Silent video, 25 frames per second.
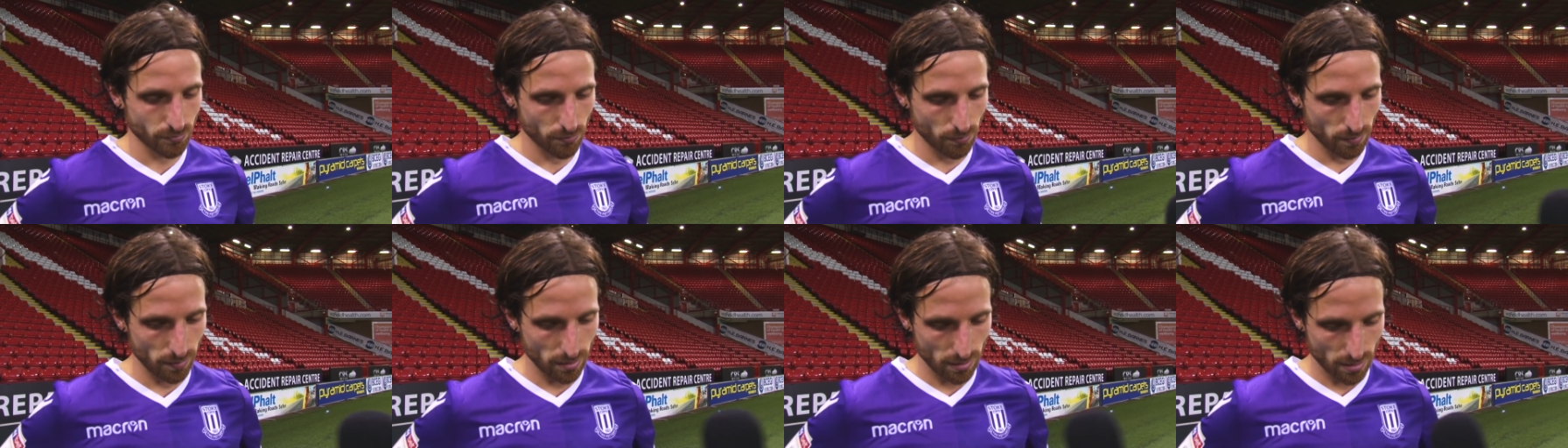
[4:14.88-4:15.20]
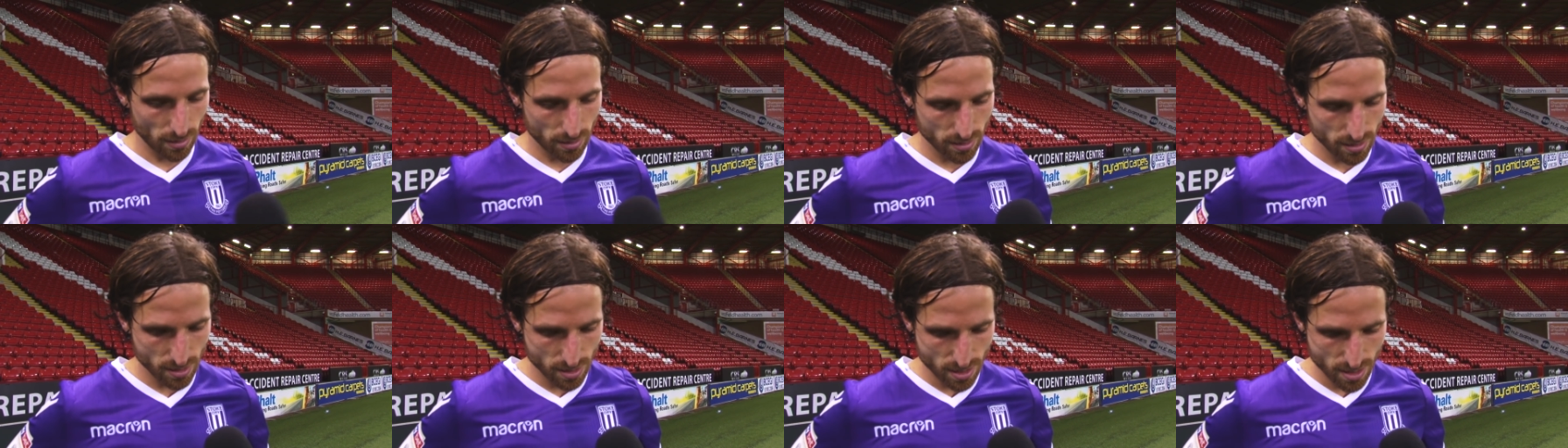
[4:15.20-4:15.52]
season"?
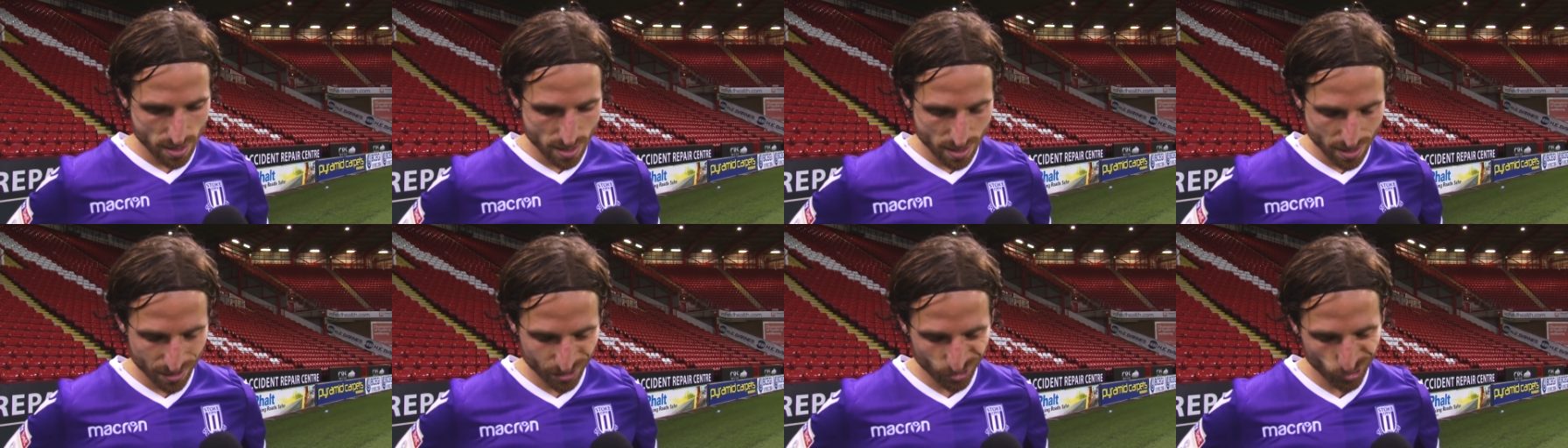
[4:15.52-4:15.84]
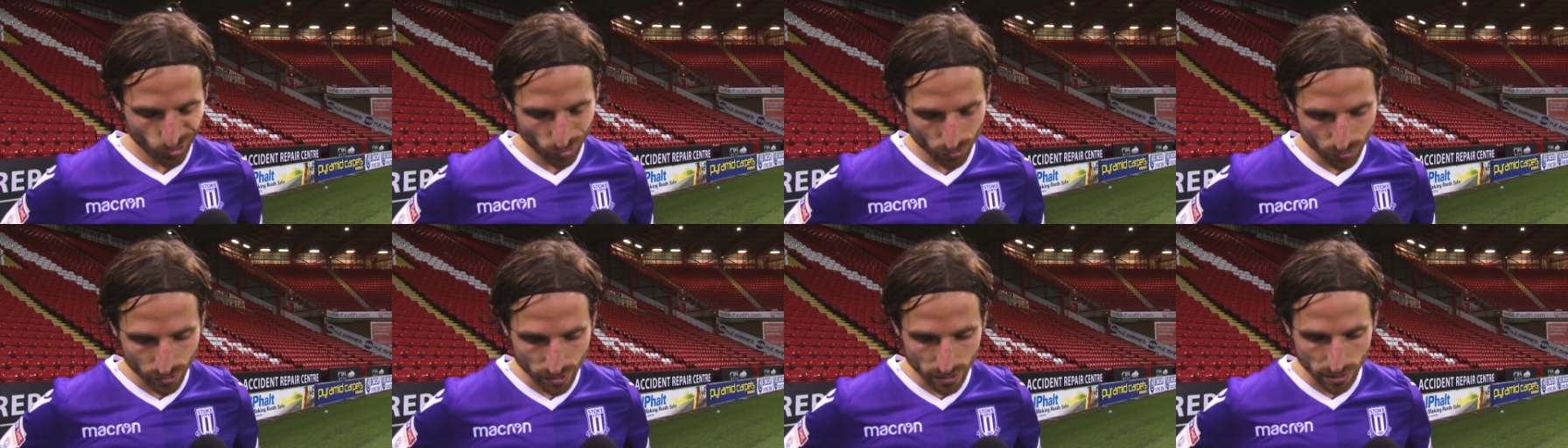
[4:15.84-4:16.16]
Uh,
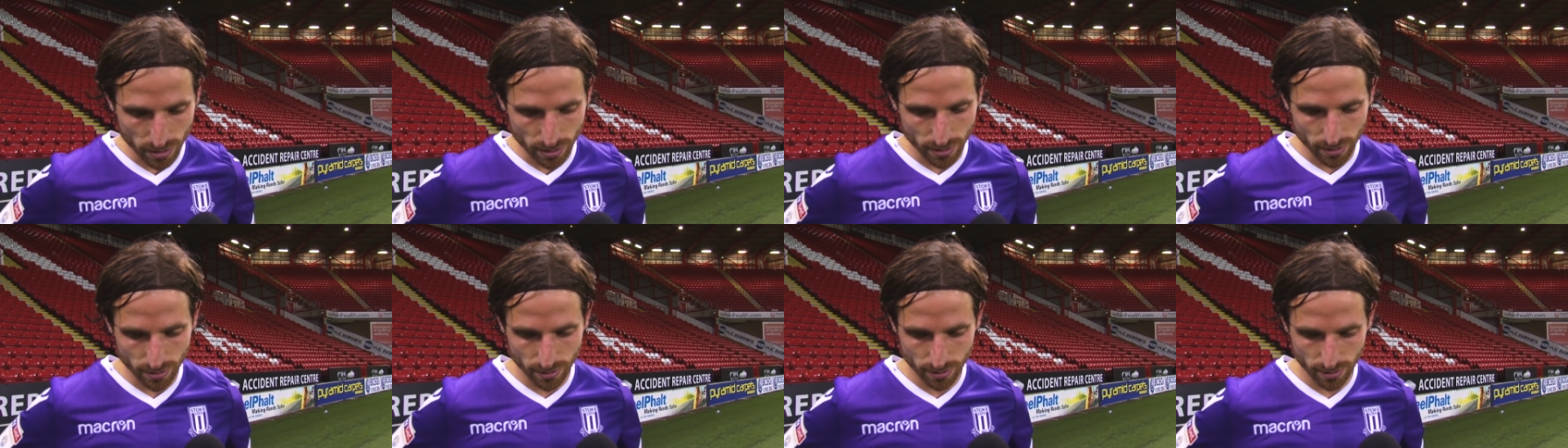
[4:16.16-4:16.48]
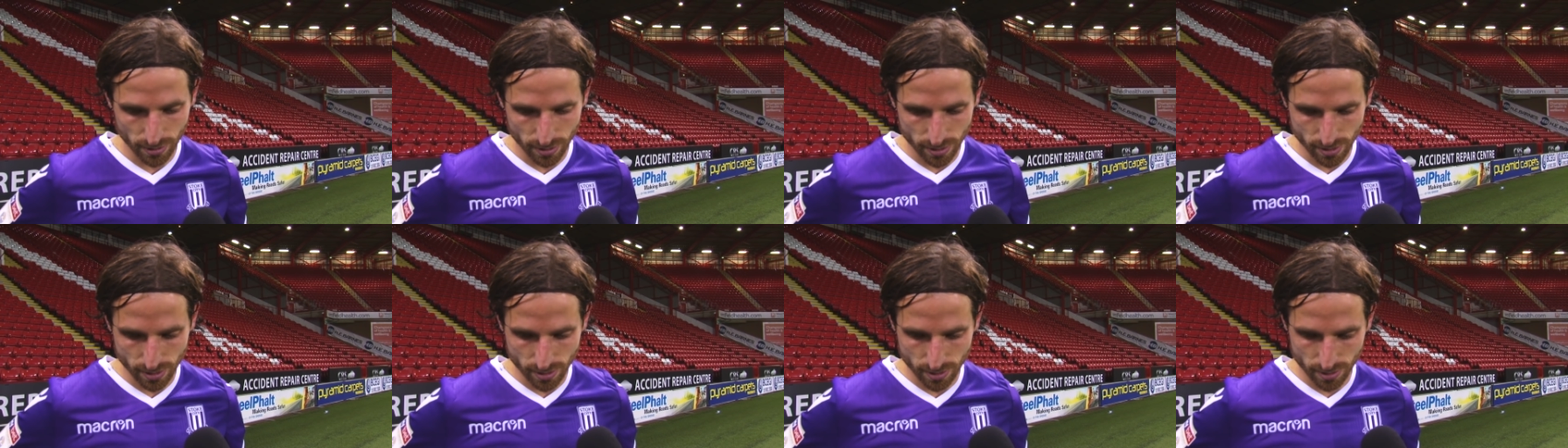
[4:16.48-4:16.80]
not really.
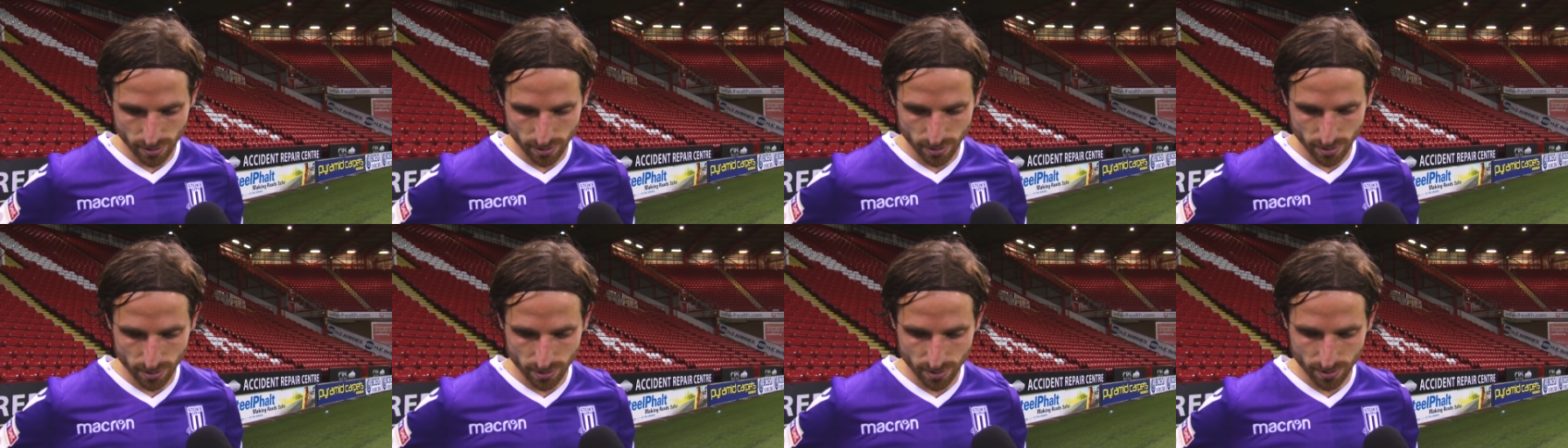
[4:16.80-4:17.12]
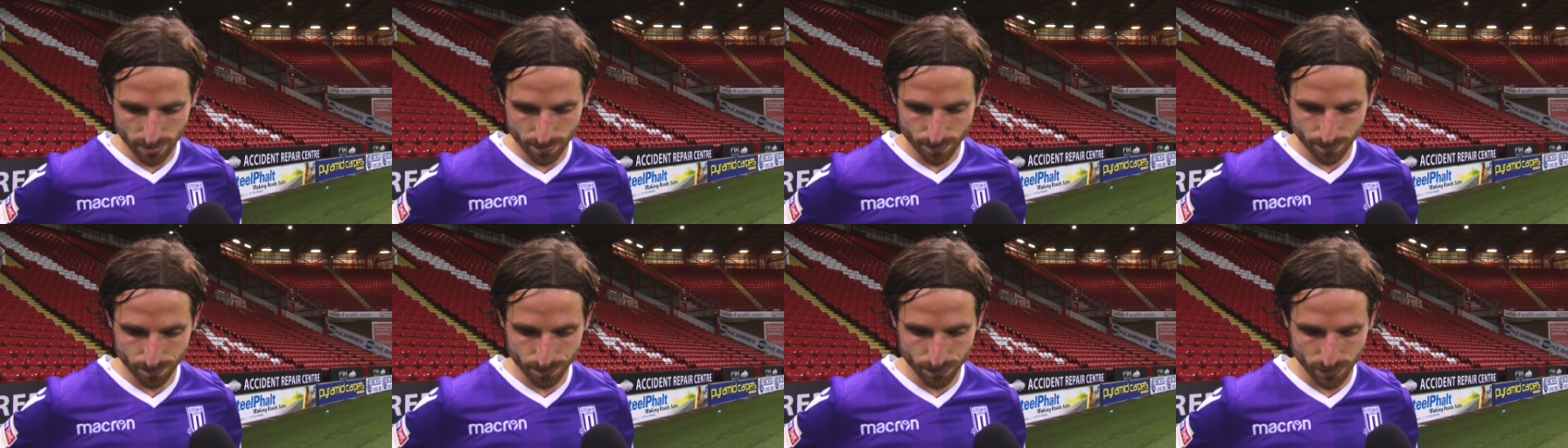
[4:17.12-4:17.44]

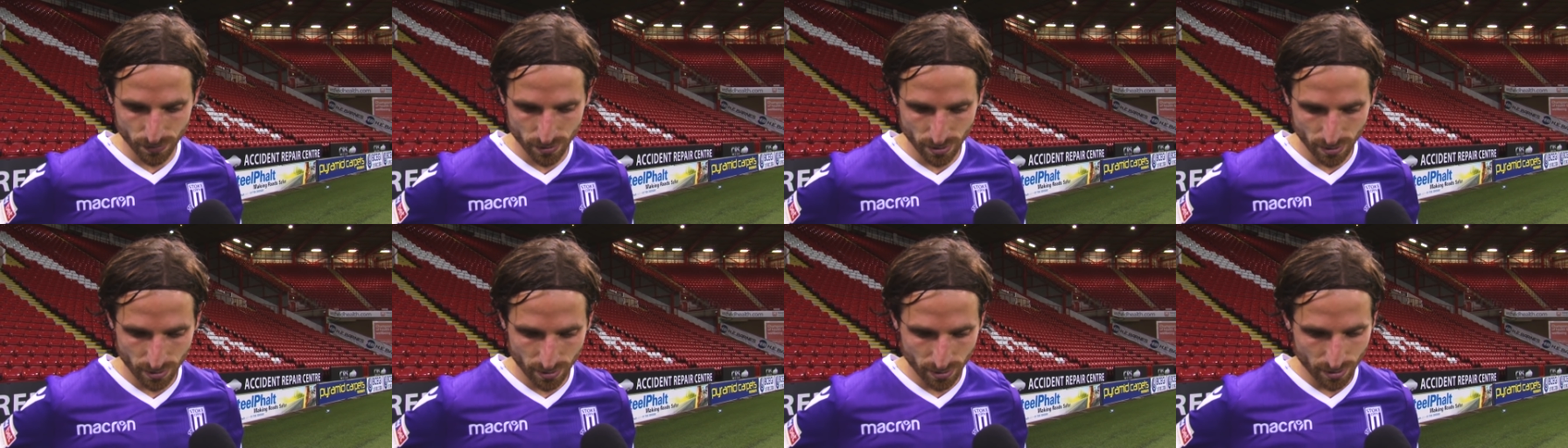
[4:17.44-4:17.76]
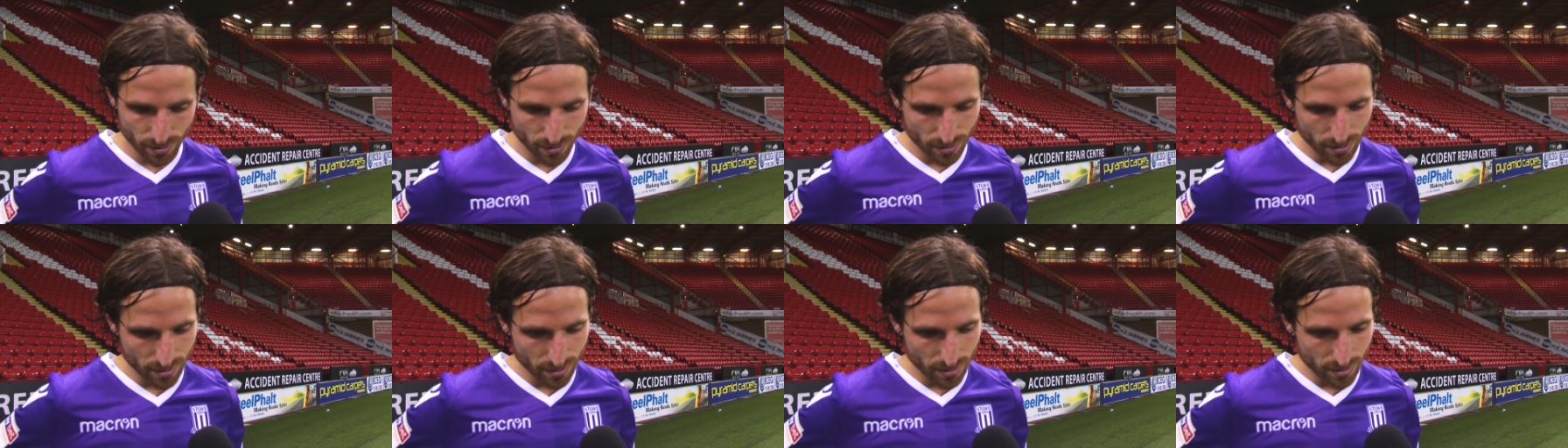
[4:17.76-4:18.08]
Um,
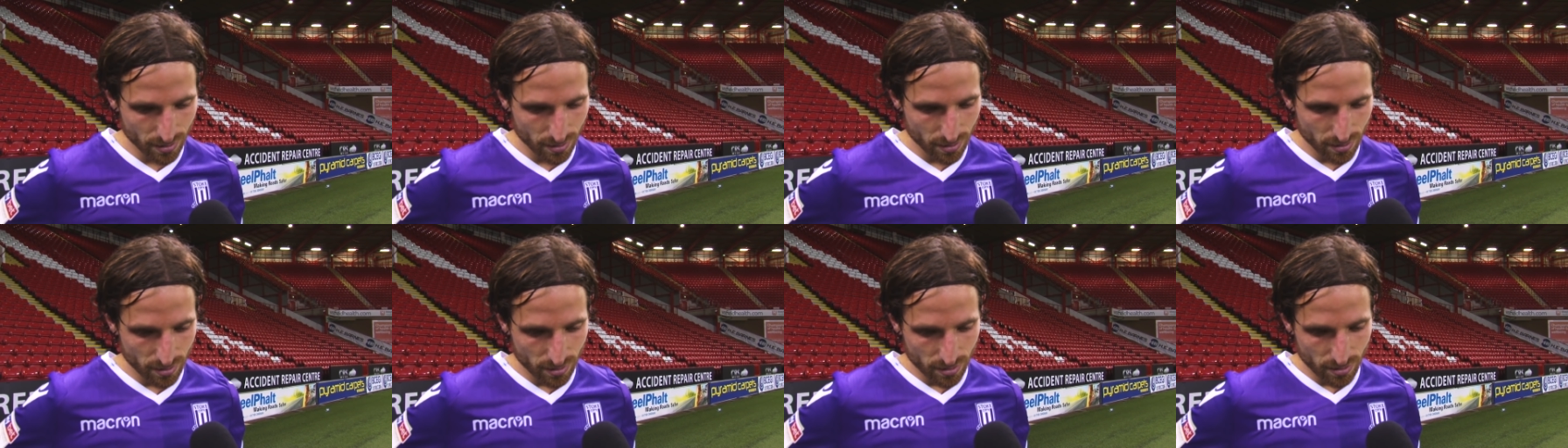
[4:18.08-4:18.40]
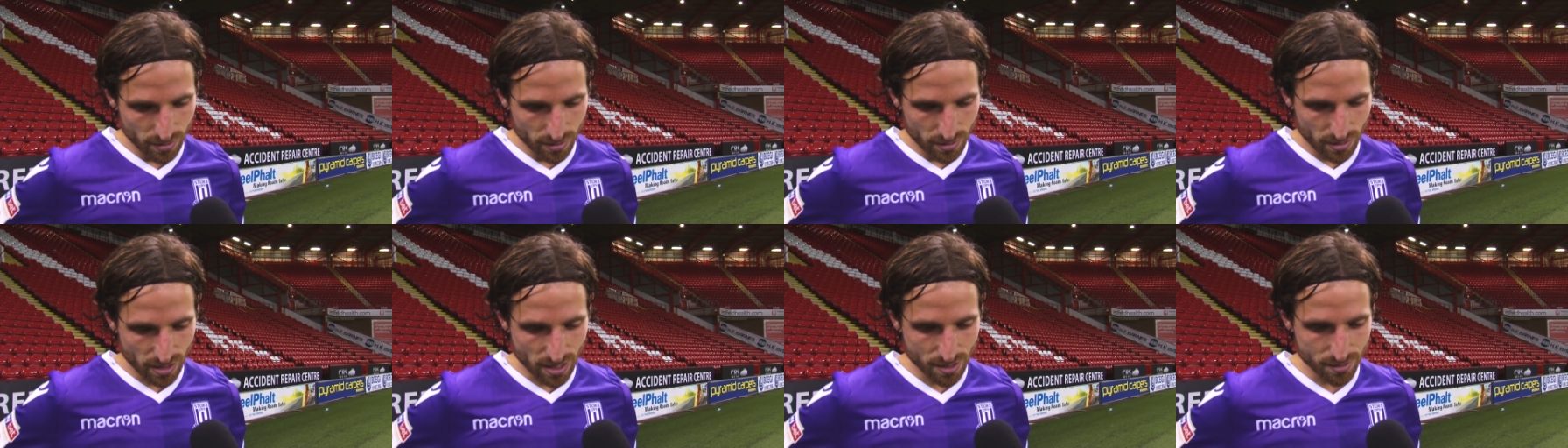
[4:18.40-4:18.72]

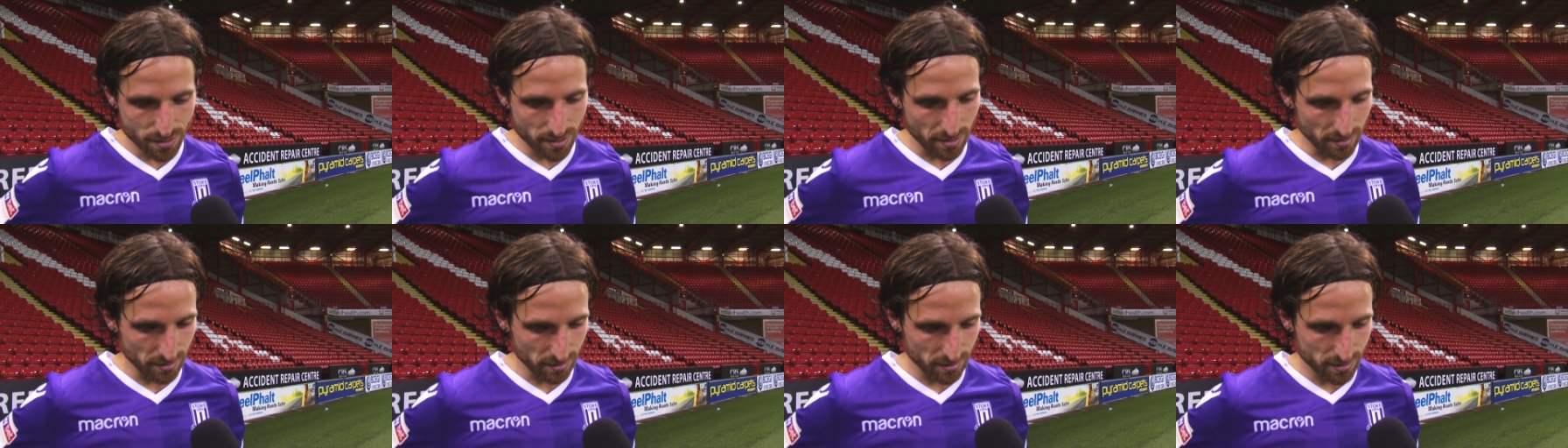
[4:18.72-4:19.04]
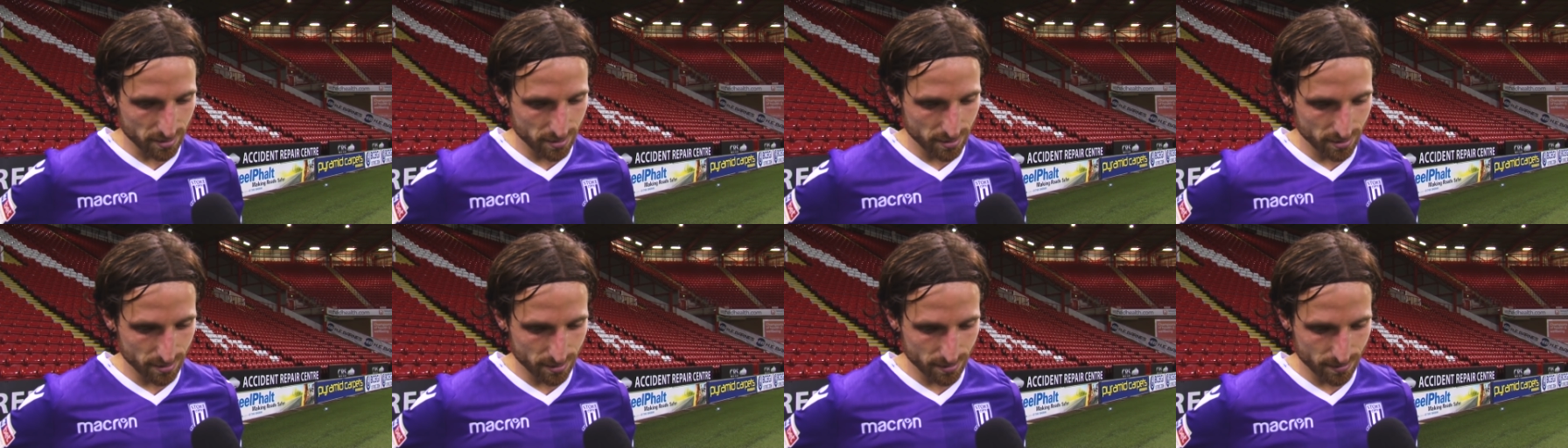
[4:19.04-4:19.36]
I
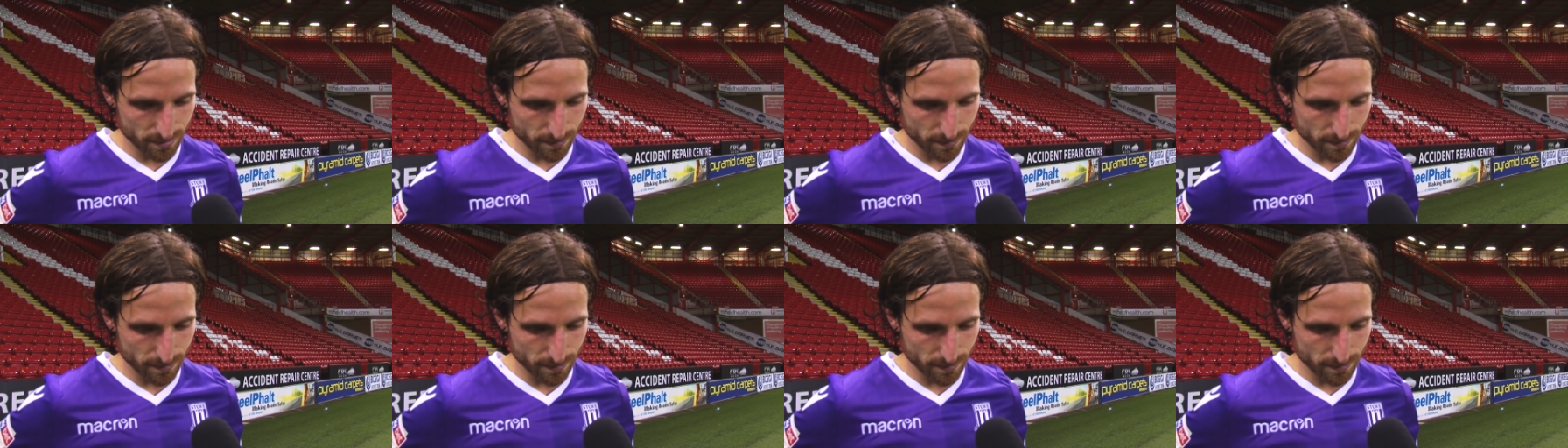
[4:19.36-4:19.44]
think,